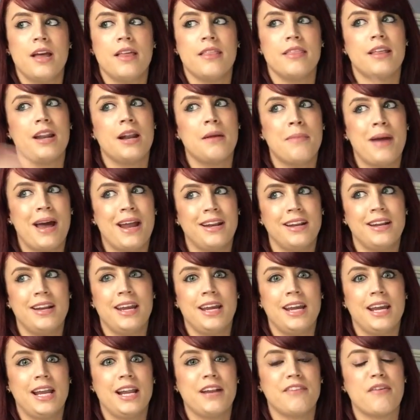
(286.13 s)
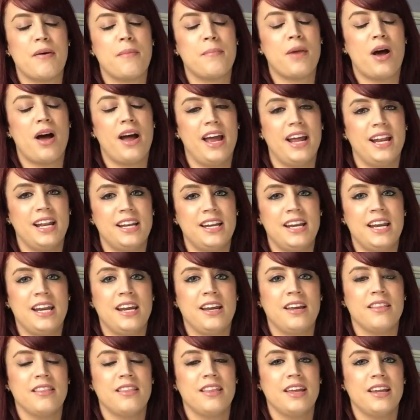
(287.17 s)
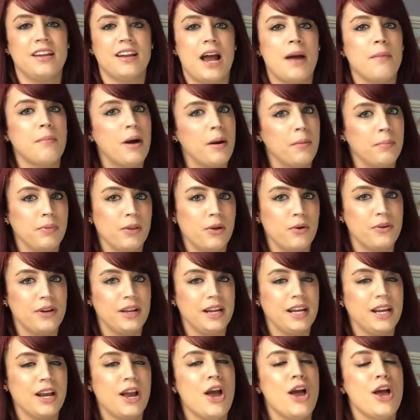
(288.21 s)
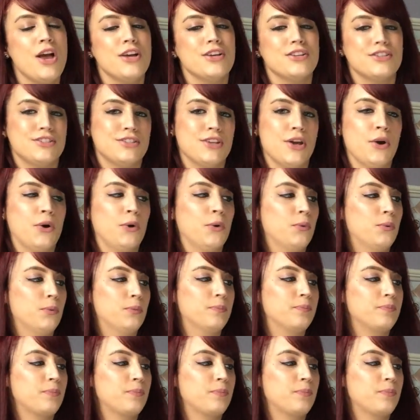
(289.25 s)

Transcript: then I'm editing, and if I'm not editing, then I'm uploading, so,